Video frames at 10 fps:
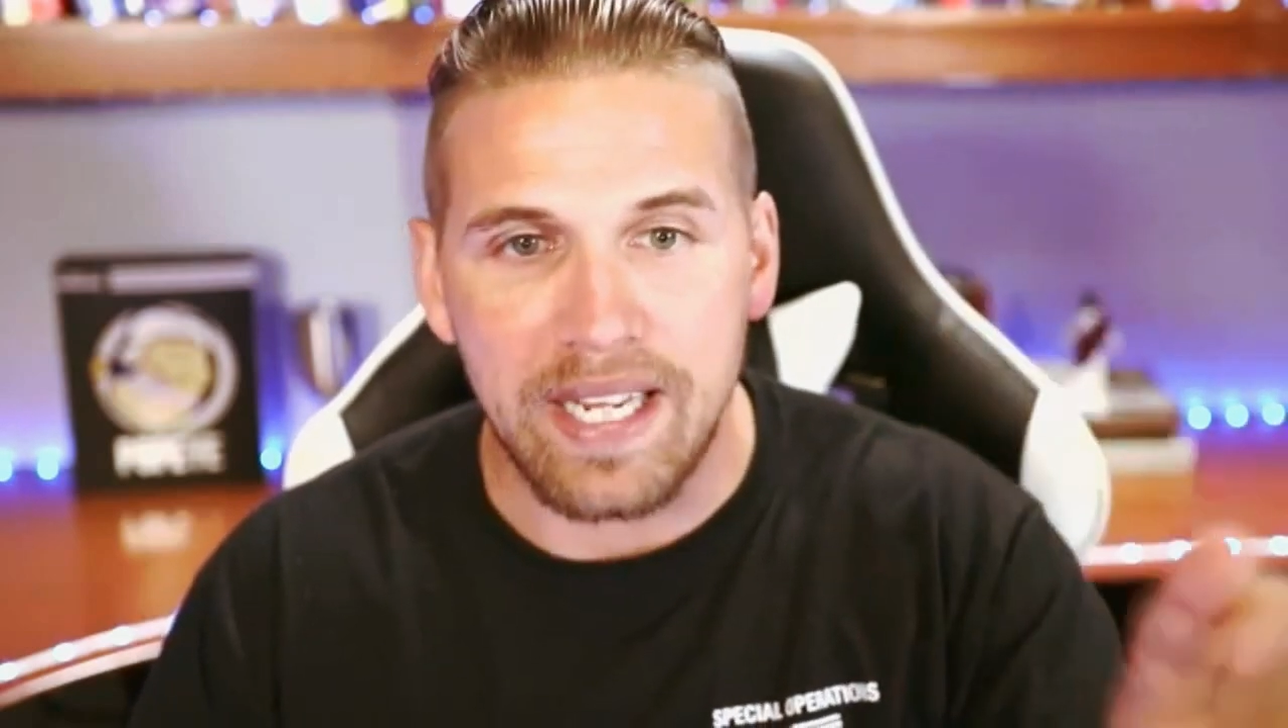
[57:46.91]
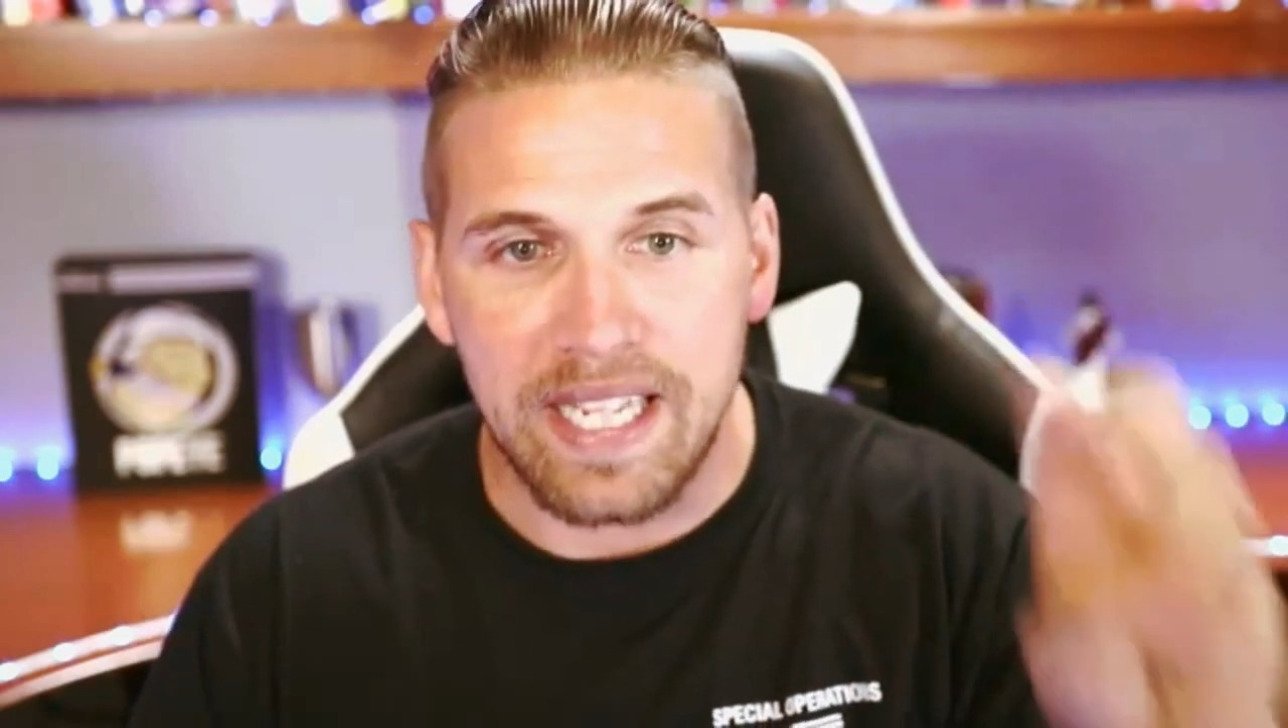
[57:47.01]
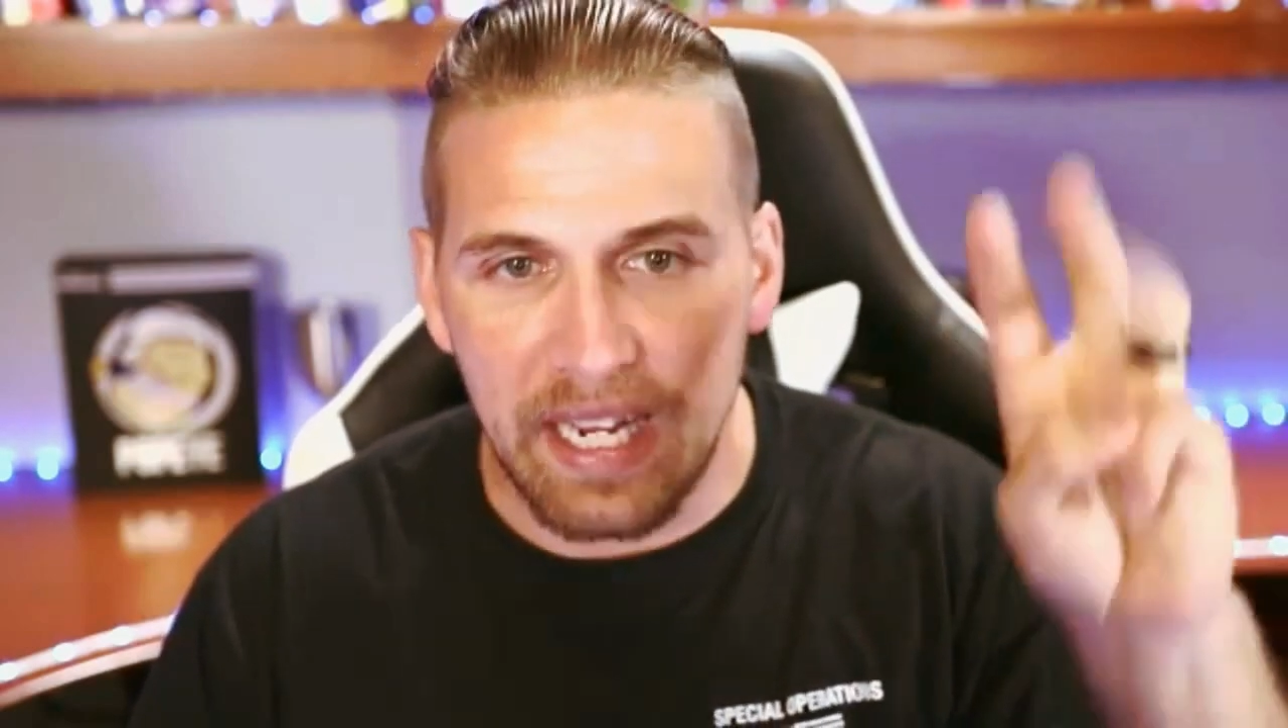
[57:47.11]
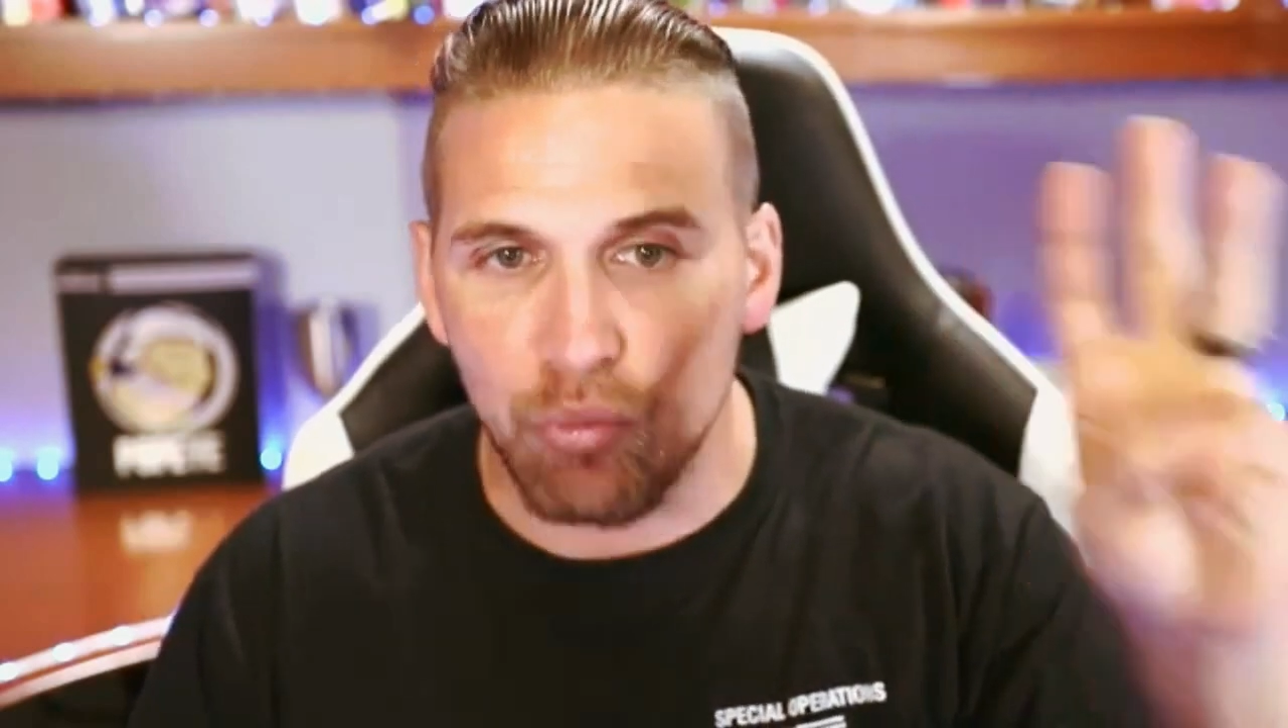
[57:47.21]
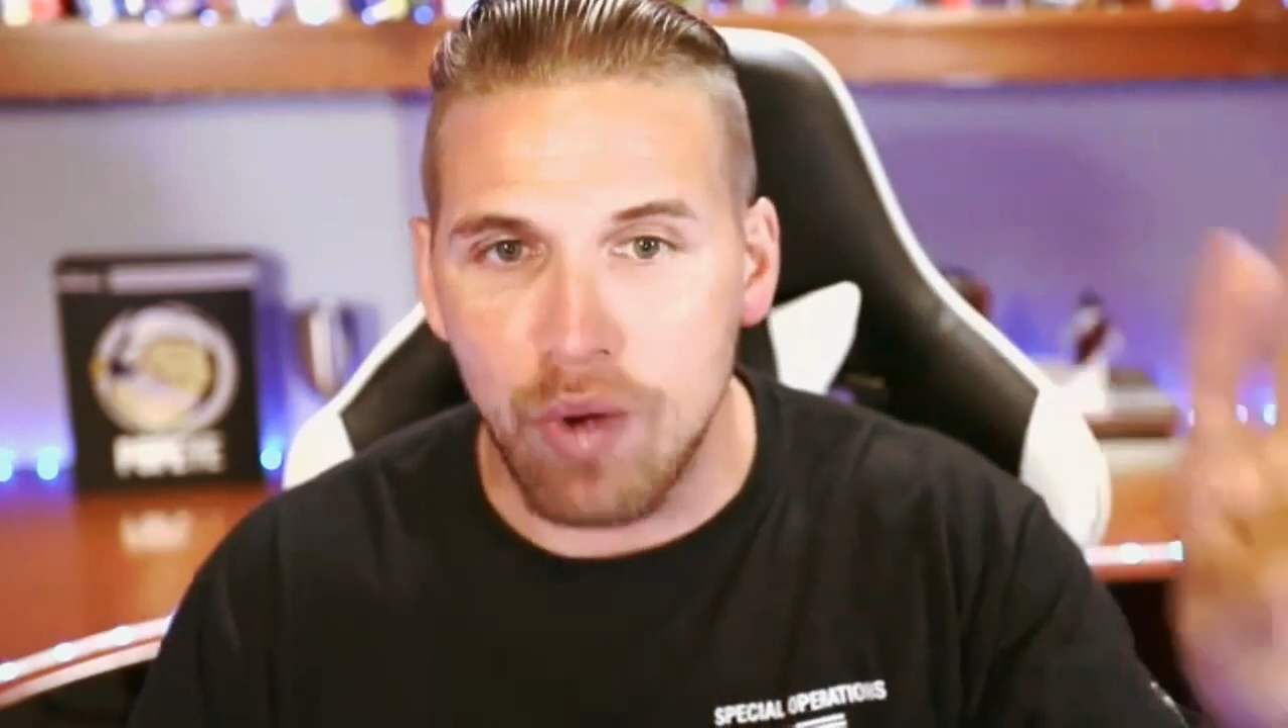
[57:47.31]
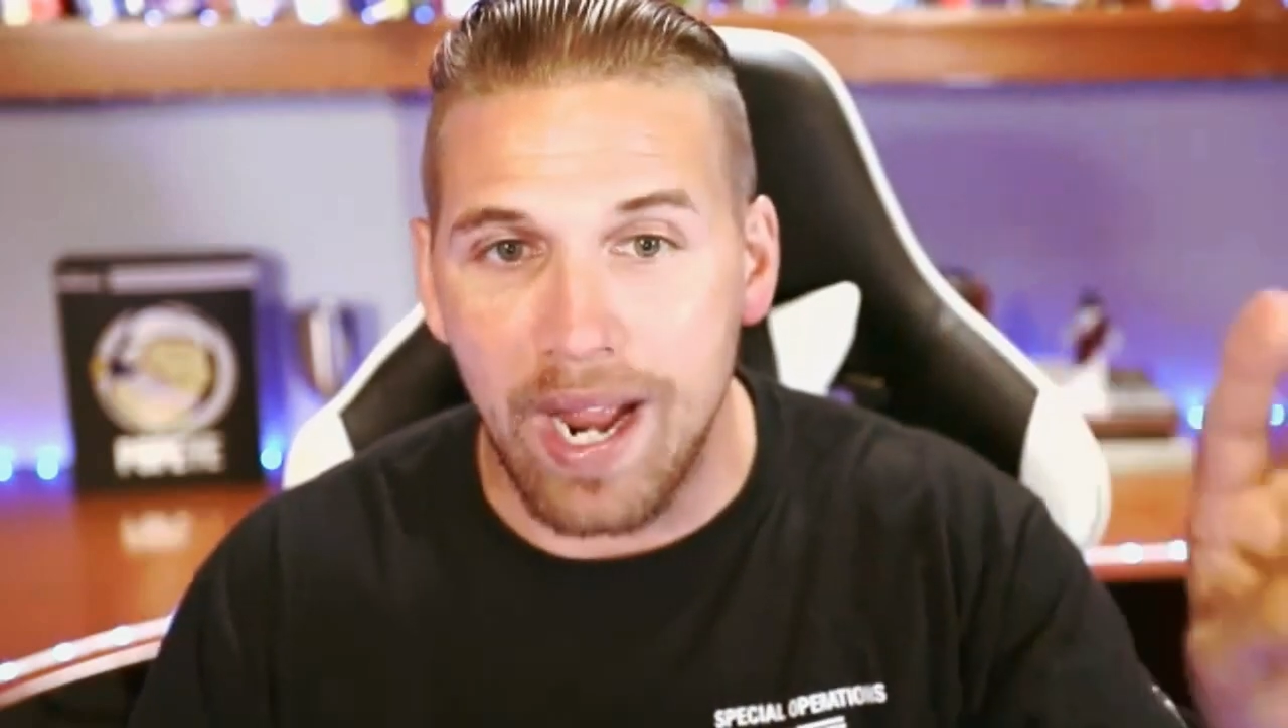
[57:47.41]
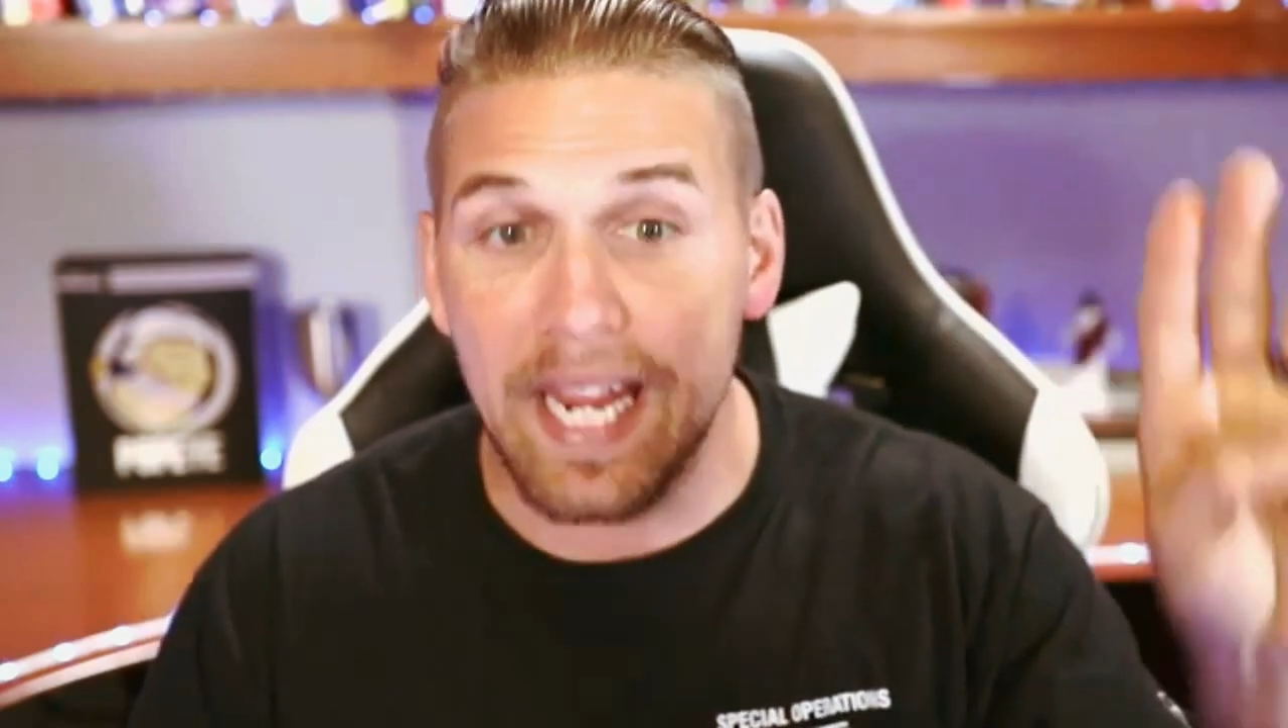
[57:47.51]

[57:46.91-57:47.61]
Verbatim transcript: get right.